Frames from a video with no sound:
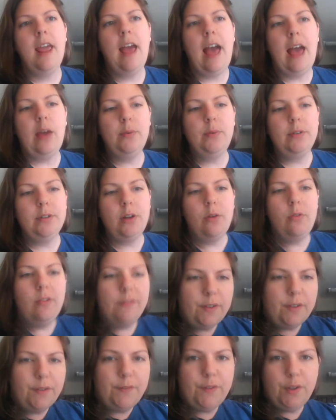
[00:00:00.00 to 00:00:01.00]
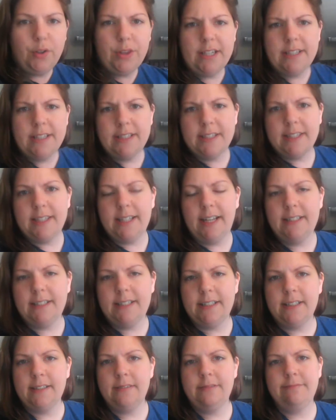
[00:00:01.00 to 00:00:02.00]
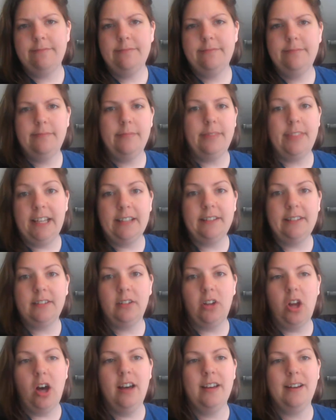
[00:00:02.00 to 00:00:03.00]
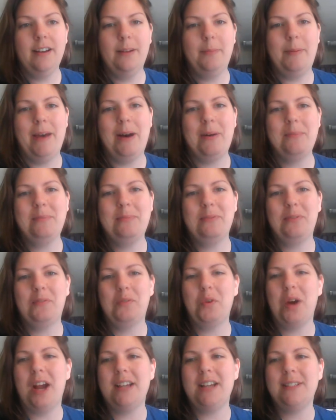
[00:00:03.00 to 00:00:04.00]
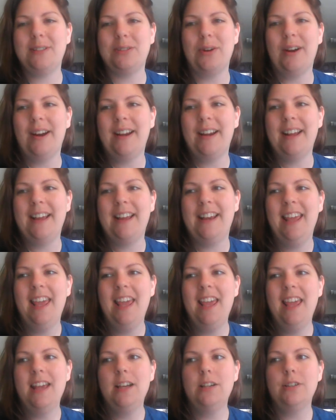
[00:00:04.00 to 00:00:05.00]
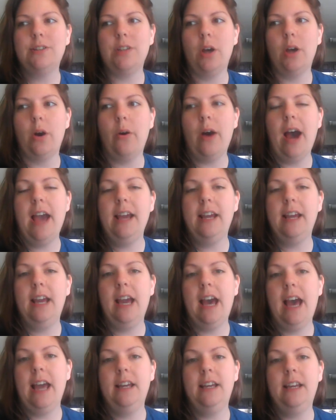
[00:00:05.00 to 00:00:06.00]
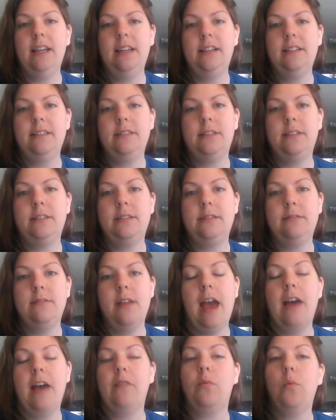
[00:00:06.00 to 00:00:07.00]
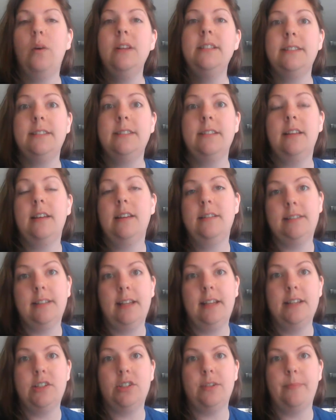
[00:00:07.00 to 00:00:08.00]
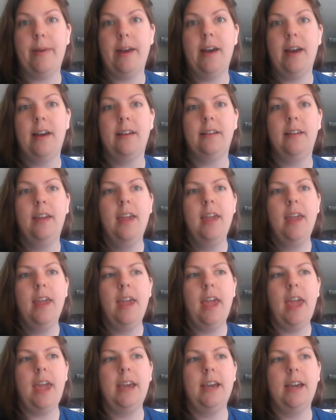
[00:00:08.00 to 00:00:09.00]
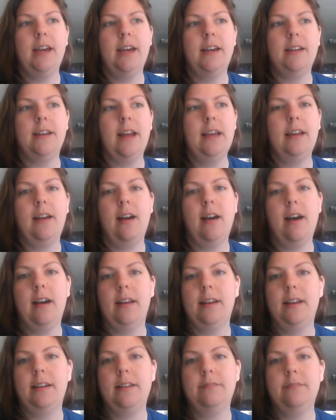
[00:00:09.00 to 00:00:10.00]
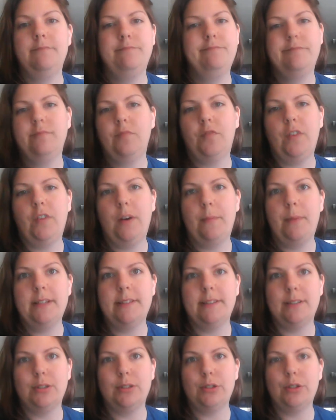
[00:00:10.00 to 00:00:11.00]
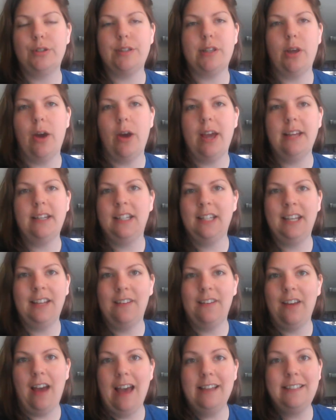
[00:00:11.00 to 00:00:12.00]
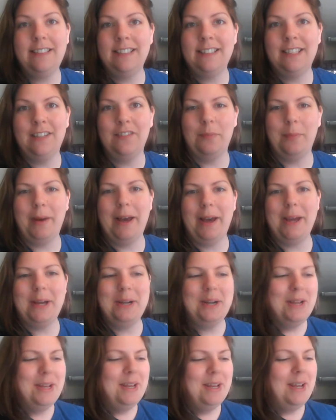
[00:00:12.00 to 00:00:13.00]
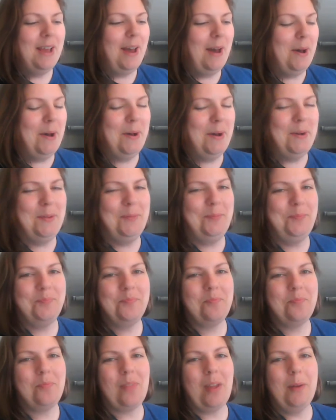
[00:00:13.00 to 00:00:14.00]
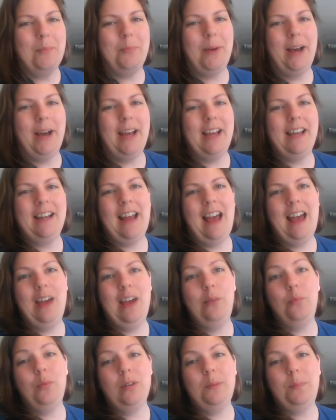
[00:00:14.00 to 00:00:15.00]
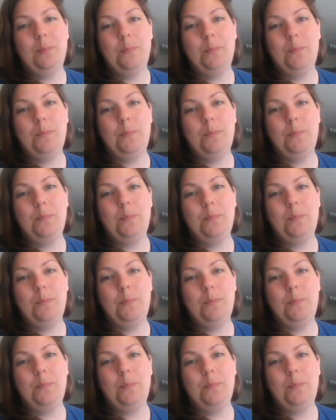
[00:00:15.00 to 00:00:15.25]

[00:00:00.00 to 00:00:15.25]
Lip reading: I will go over a few things that I didn't think a lot about before I started. So I have one insulation bag, and I got it from my sister, so I didn't even buy it. But I will,